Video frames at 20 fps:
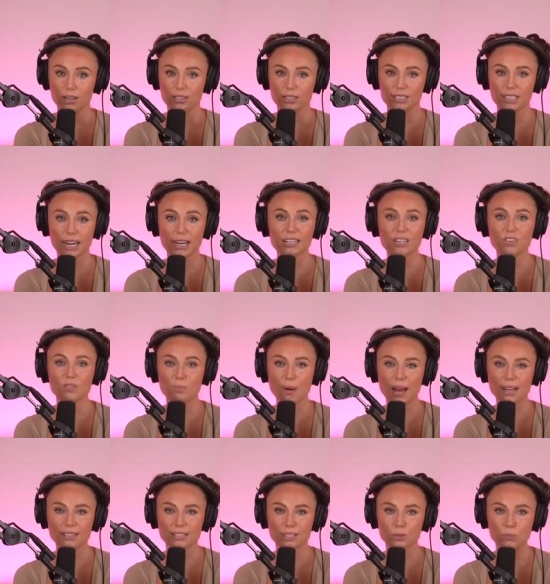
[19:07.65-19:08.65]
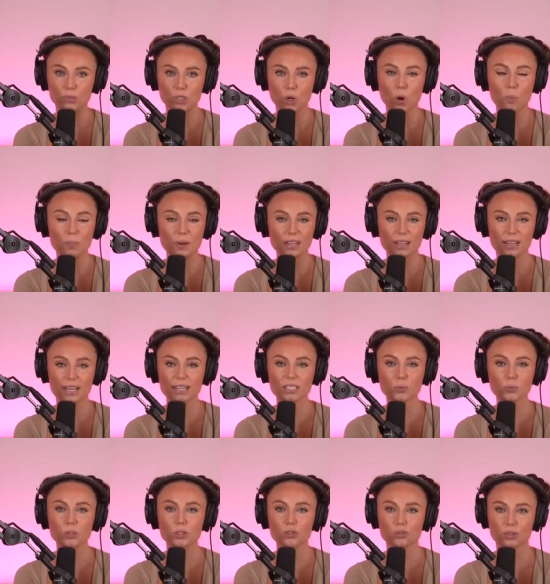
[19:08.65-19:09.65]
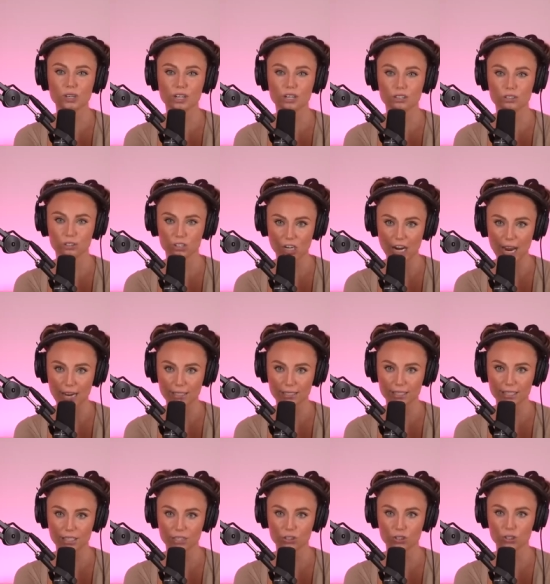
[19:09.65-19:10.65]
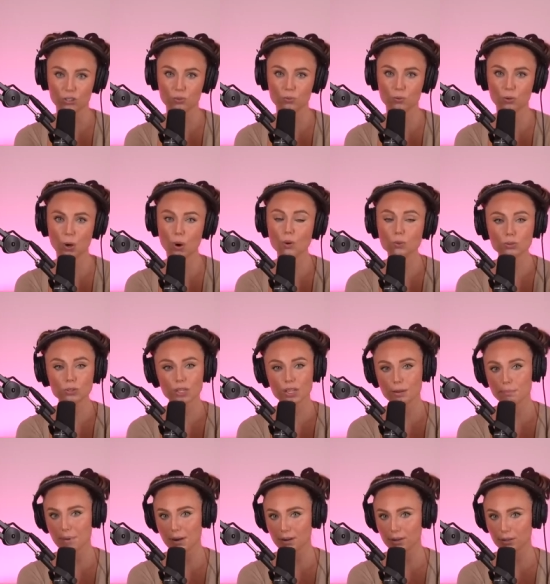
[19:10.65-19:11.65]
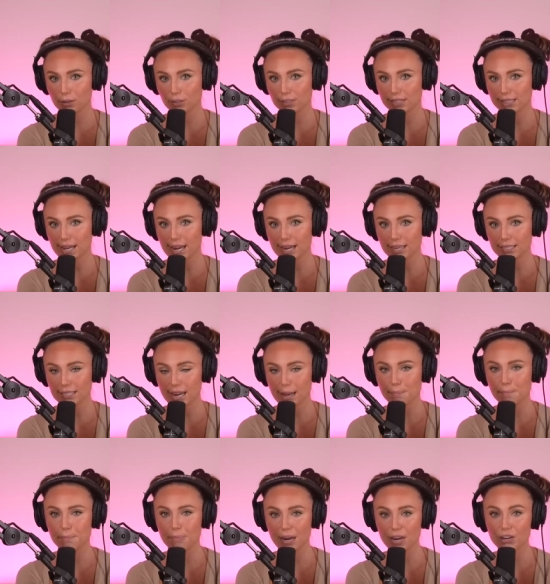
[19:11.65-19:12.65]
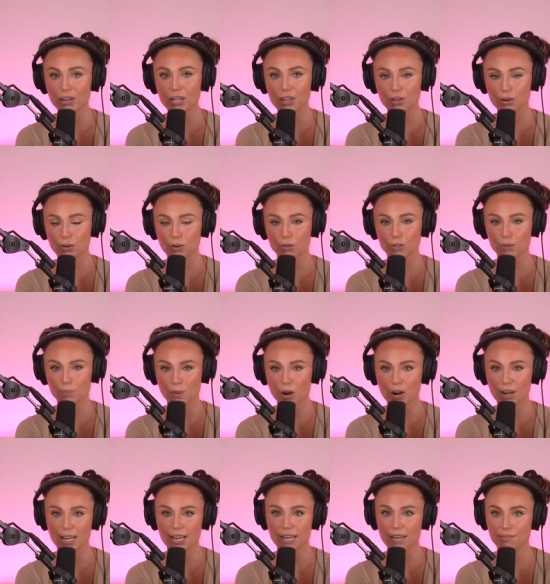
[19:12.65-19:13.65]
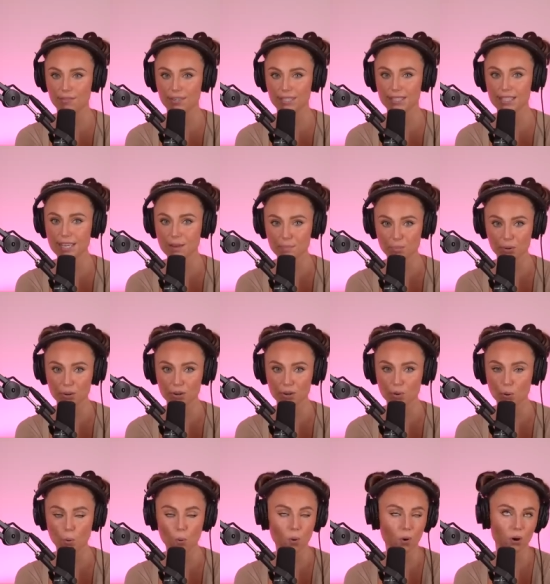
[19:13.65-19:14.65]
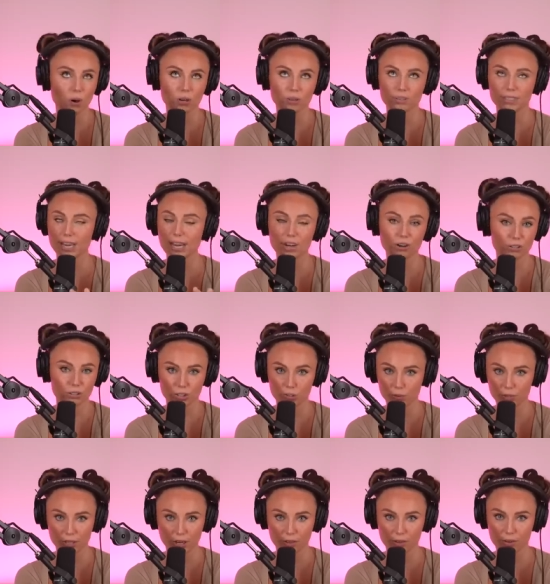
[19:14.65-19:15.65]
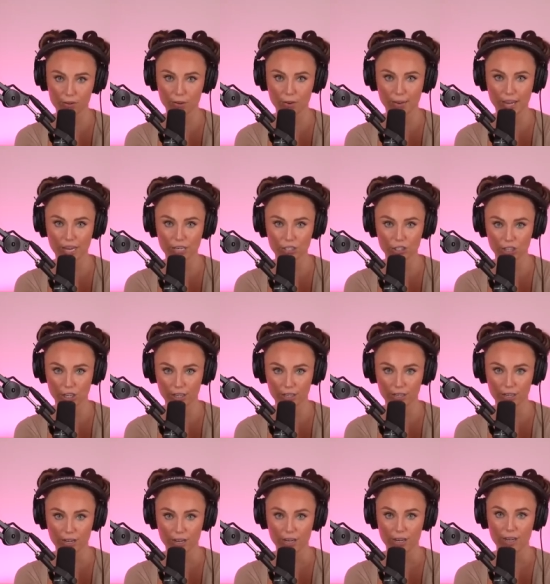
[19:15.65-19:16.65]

Detective Madsen was hoping this would trigger Jackson to go to the burial site and bury the girl's body even deeper or take her to another location.